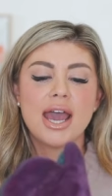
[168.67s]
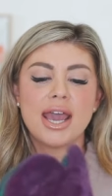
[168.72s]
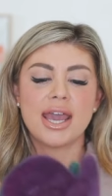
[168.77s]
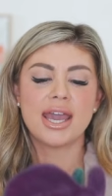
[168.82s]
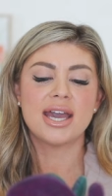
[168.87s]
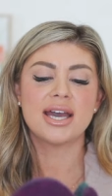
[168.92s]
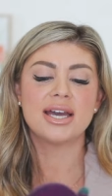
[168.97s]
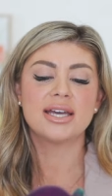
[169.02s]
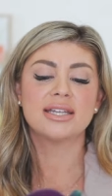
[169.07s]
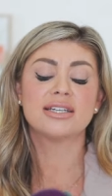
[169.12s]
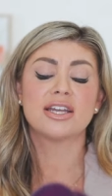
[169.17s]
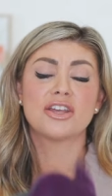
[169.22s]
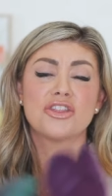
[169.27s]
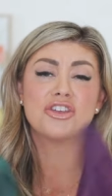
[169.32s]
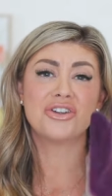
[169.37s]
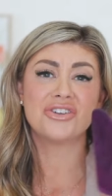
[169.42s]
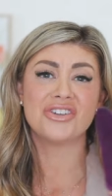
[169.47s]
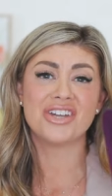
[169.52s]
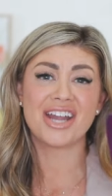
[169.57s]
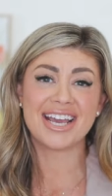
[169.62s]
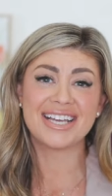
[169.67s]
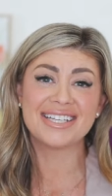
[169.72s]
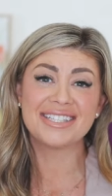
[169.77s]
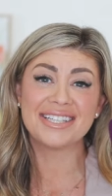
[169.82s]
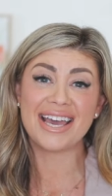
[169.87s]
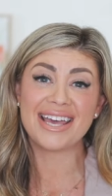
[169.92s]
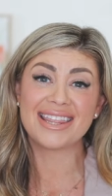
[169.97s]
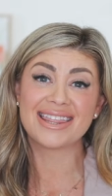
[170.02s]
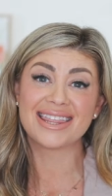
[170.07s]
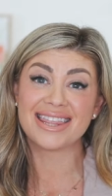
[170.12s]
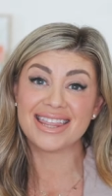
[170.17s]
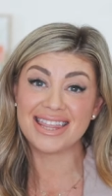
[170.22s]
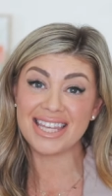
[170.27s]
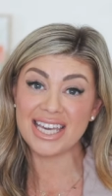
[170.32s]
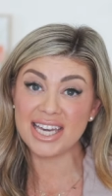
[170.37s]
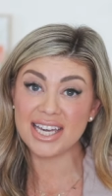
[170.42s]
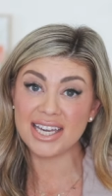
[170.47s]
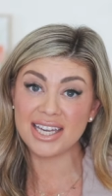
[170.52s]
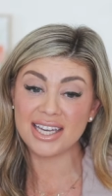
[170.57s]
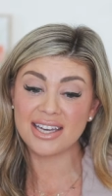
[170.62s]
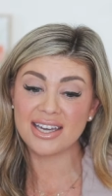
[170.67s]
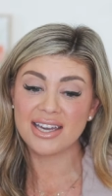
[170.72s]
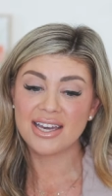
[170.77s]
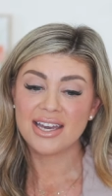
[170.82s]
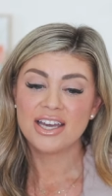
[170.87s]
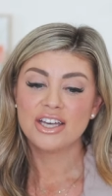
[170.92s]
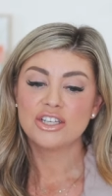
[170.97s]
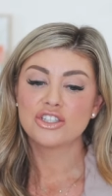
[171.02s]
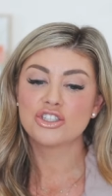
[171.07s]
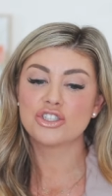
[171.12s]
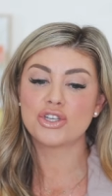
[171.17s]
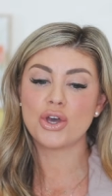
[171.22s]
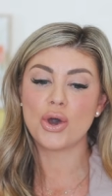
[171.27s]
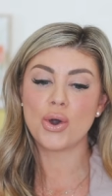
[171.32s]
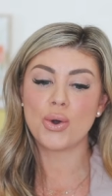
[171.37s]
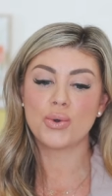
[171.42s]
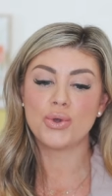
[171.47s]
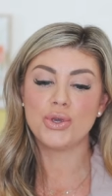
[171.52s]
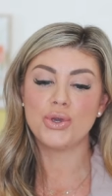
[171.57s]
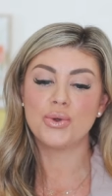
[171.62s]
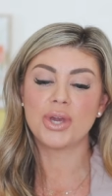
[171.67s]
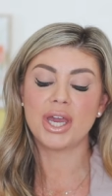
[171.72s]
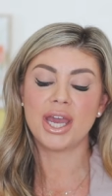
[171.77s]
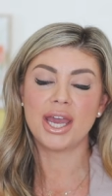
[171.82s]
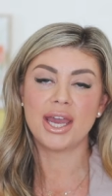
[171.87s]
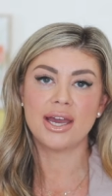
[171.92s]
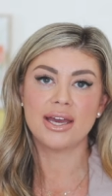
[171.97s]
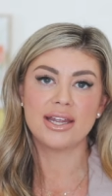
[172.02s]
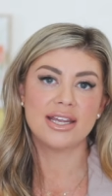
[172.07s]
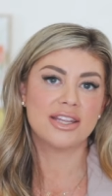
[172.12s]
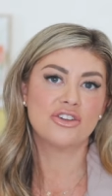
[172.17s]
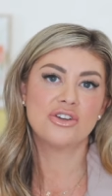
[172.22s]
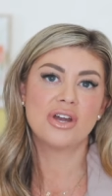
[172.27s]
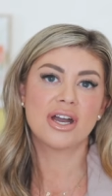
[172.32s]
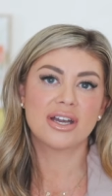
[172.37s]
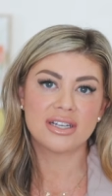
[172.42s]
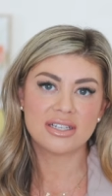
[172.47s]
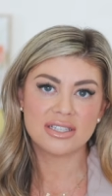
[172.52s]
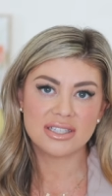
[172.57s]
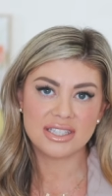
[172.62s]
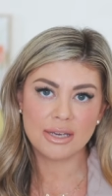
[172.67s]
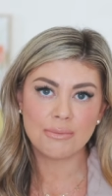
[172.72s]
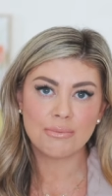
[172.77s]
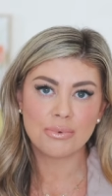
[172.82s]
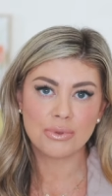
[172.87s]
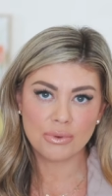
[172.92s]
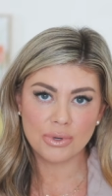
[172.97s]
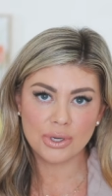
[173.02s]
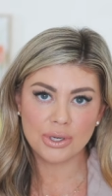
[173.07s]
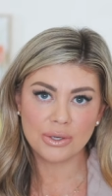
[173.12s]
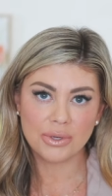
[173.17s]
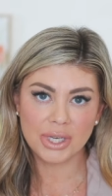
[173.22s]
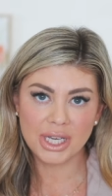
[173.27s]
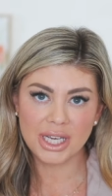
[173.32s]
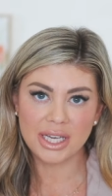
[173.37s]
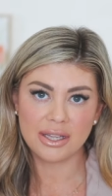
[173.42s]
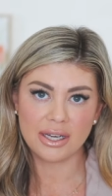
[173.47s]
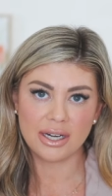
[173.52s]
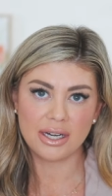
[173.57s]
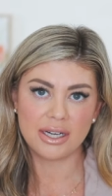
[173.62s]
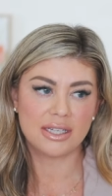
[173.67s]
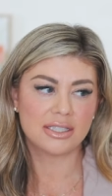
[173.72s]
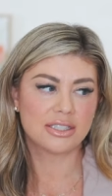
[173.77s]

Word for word: And they're nice and thick, so you can't, they're not gonna seep through either.